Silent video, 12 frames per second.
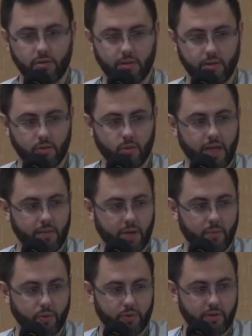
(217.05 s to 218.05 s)
and who came
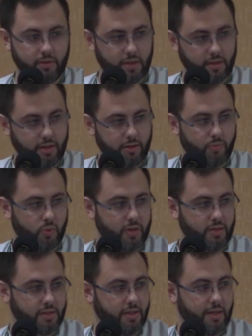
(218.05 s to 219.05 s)
up with it at a later
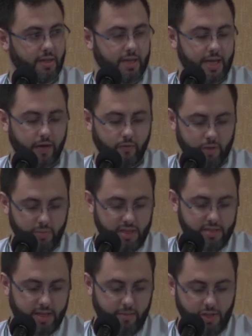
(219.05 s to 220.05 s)
point. However, in the
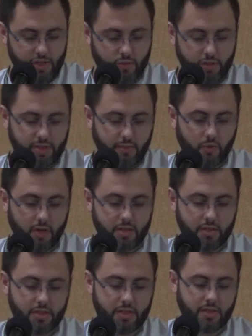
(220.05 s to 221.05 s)
meantime, I just want to summarize
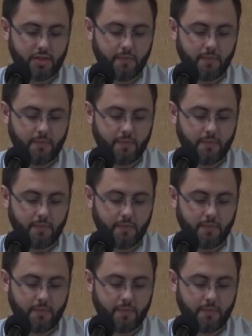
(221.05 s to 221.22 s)
this.